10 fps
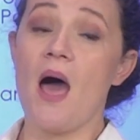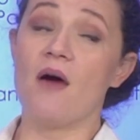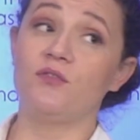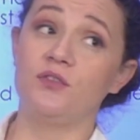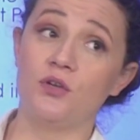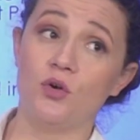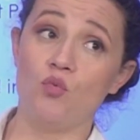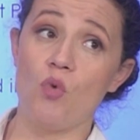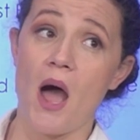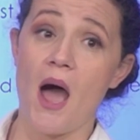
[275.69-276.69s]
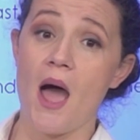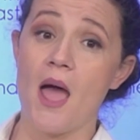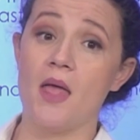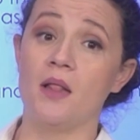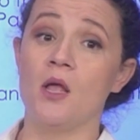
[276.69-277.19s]
After a
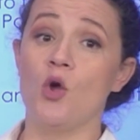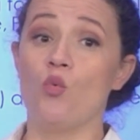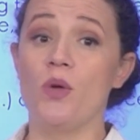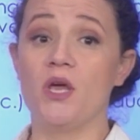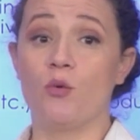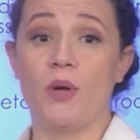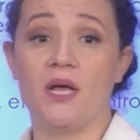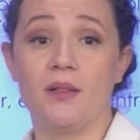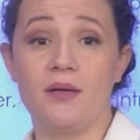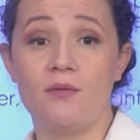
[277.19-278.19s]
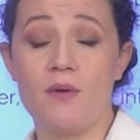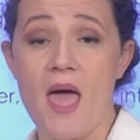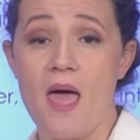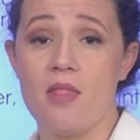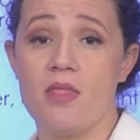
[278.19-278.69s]
while, we quickly
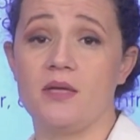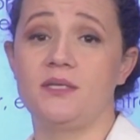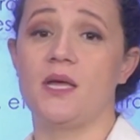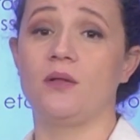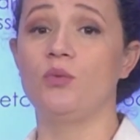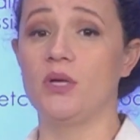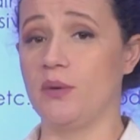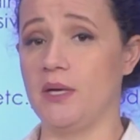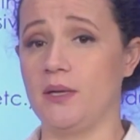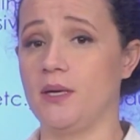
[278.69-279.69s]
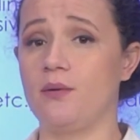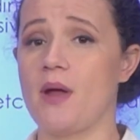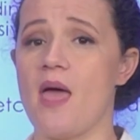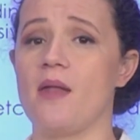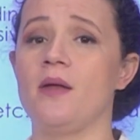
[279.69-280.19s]
ran, they said we quickly
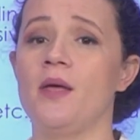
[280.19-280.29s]
ran